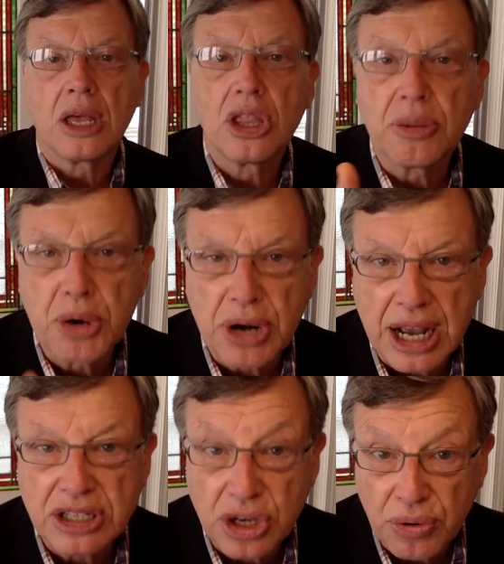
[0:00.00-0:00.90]
The
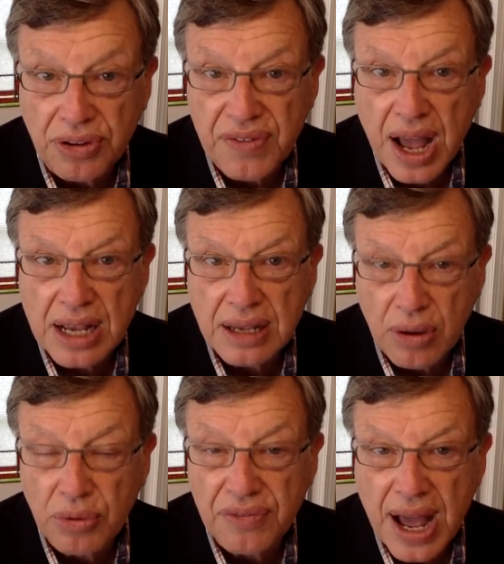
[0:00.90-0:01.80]
Murdochs that
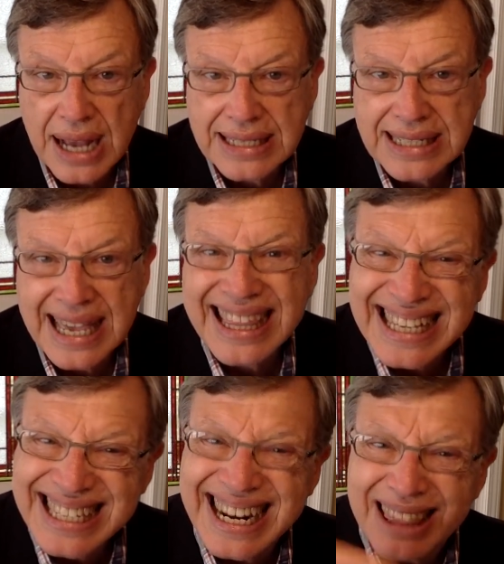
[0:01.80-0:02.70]
own Fox, they
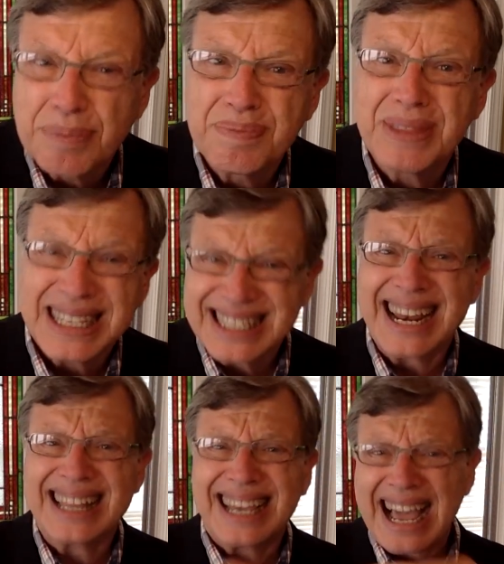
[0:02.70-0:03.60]
sit at
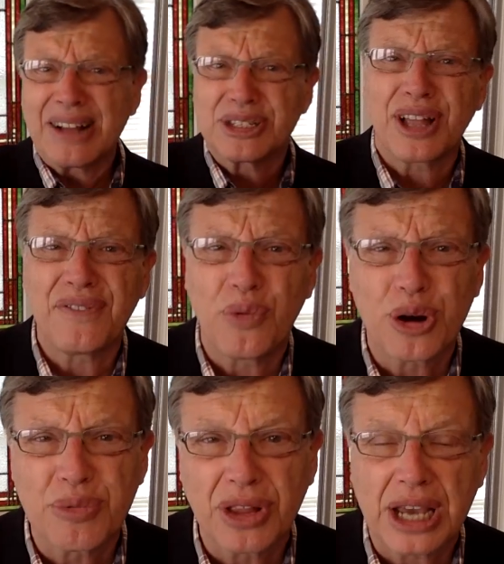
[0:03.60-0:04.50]
the Council on
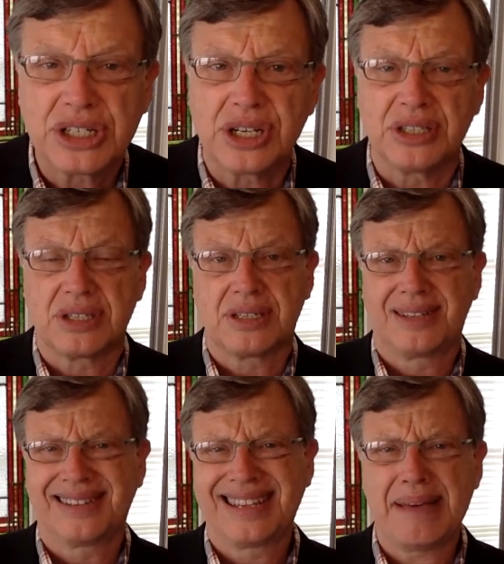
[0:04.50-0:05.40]
Foreign Relations.
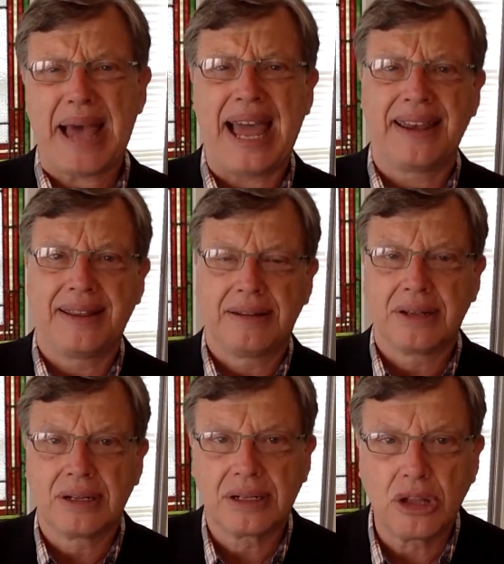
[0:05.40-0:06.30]
Come on.
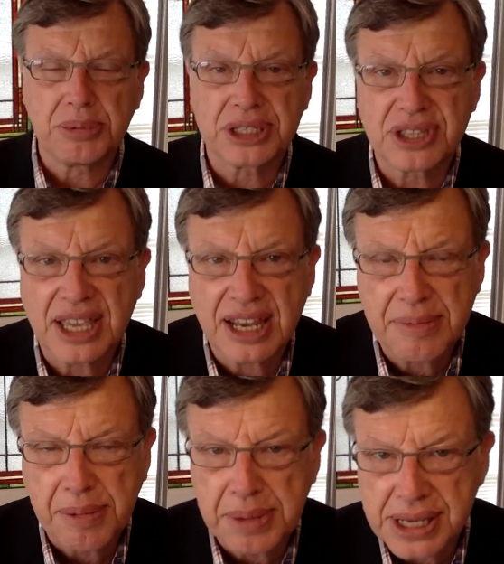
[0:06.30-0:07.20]
Globalist think and
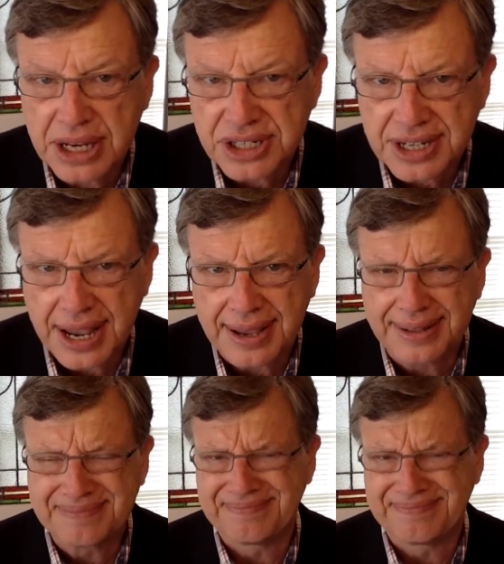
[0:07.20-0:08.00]
implementation tank.